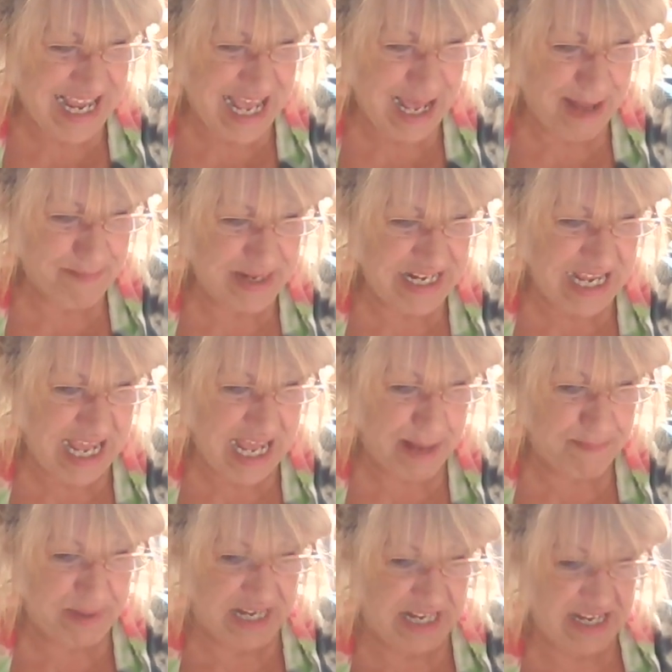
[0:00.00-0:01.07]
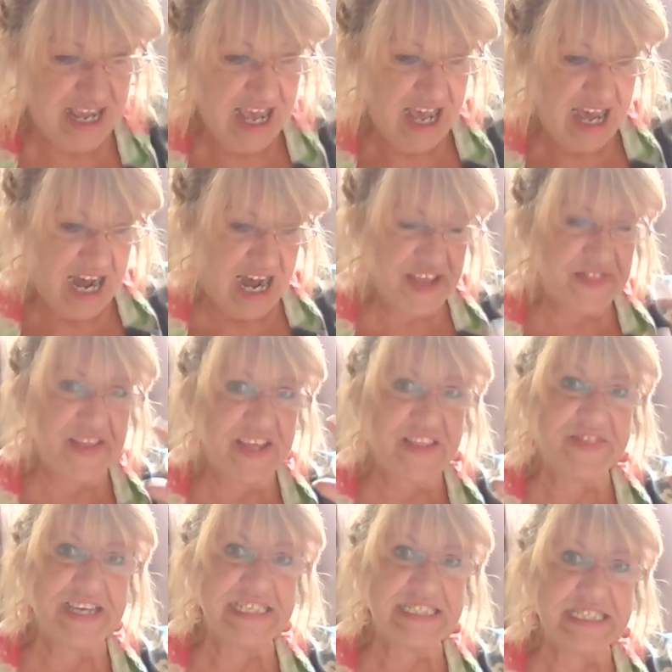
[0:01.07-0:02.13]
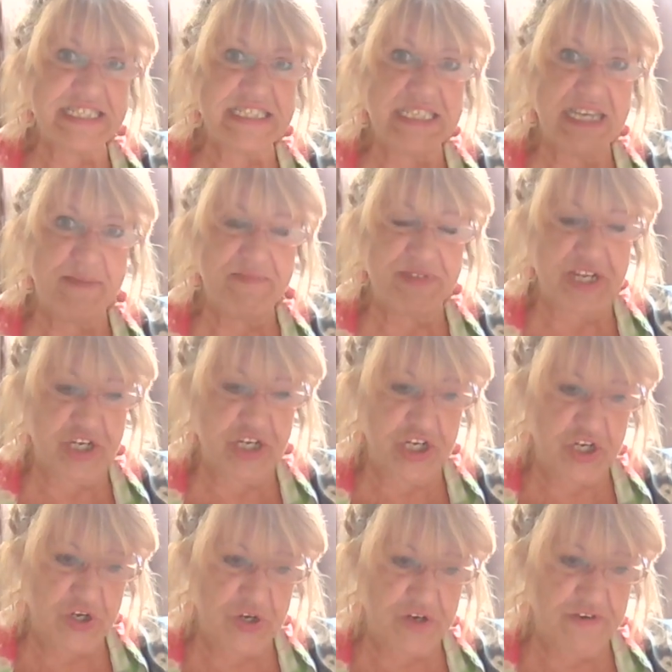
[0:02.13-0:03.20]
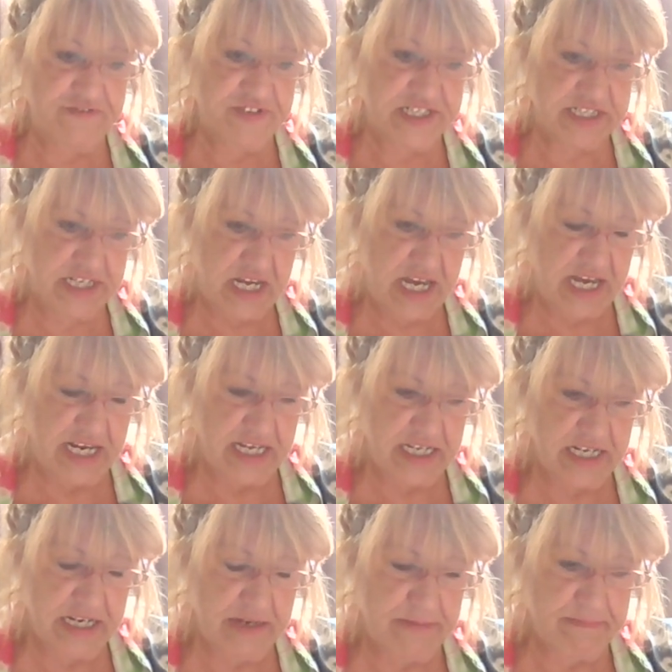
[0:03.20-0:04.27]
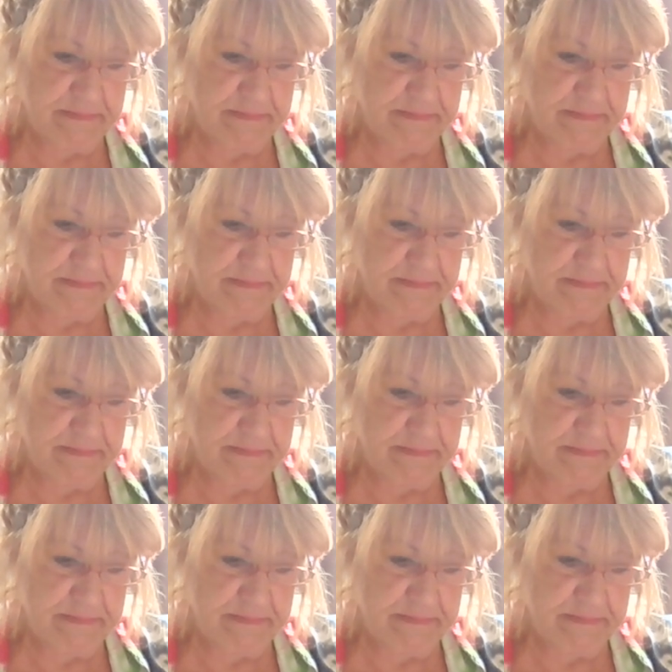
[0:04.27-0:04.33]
happy, happy. I think this is something you've done.